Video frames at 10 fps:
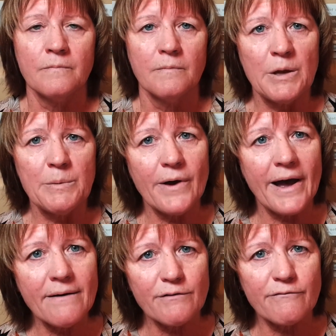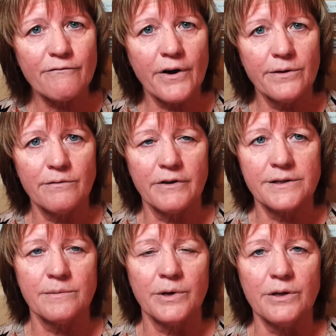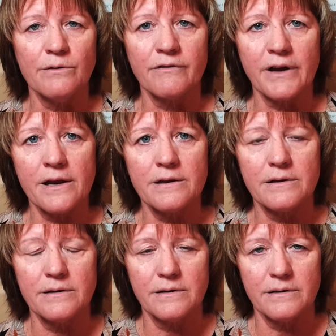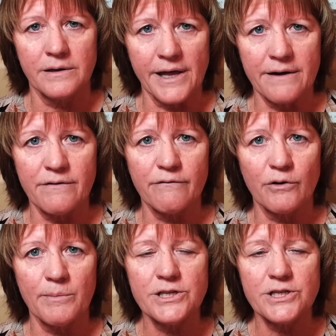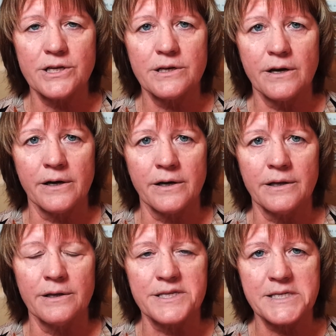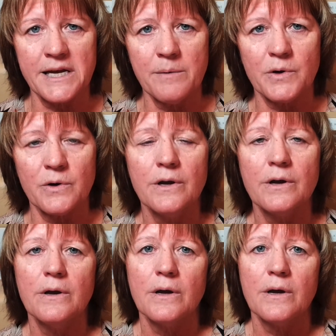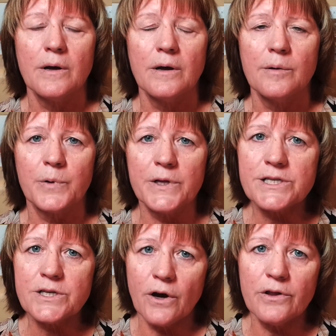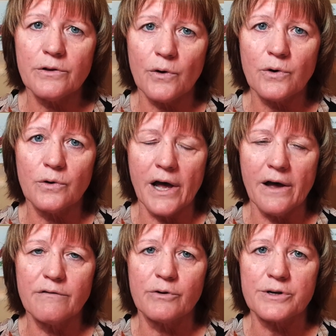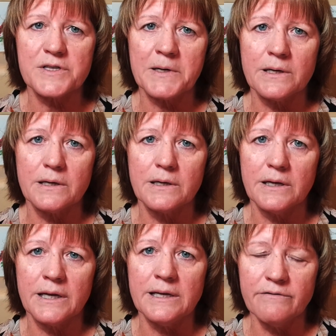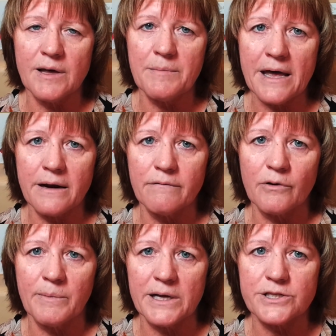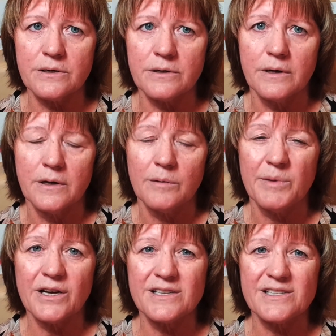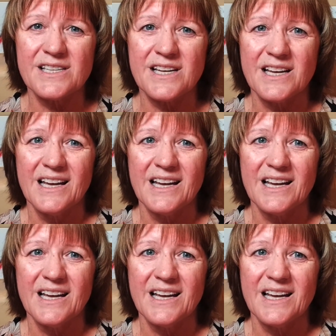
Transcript: maybe you haven't fallen victim, but you've got a lot of information on the scammer, please call the local law enforcement and give them that information, because